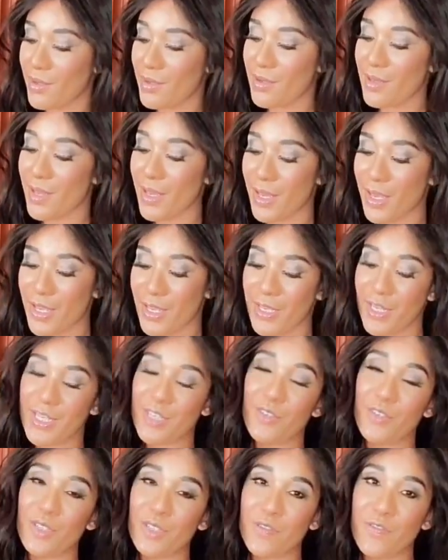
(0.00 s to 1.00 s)
And I use
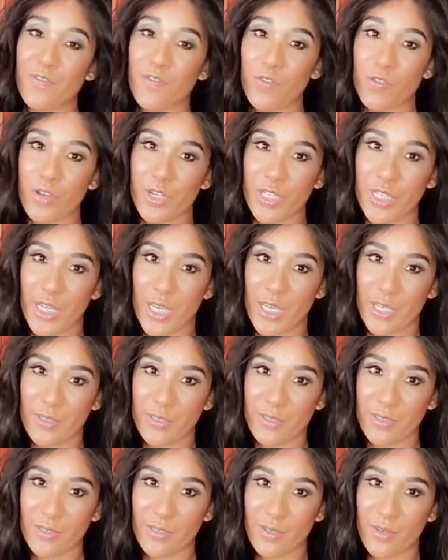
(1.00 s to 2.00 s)
4 dates.
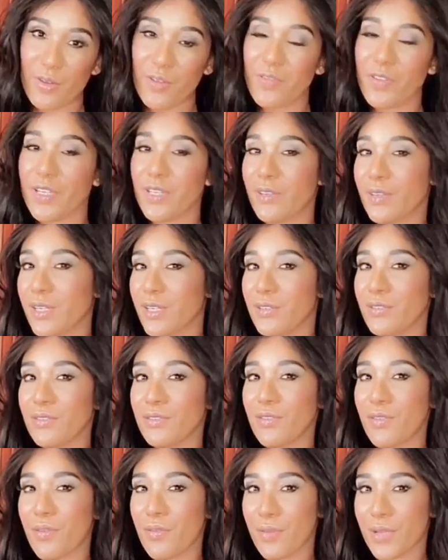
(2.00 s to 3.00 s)
Or you can use
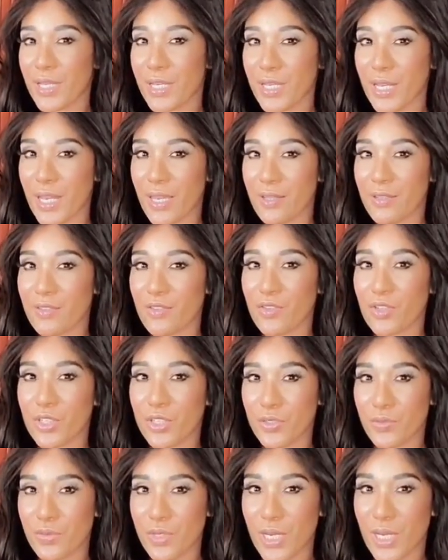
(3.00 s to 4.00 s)
3 dates or 2
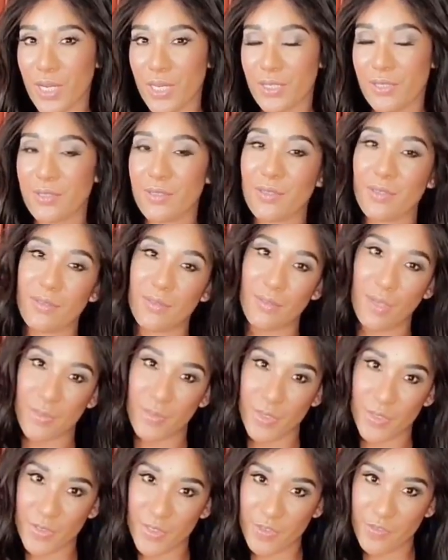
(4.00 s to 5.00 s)
dates. I'm using
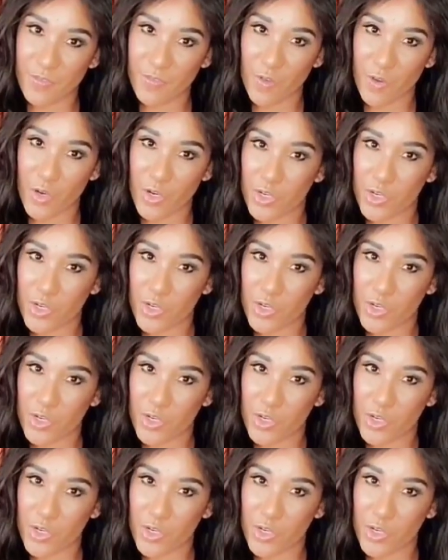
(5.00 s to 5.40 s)
4.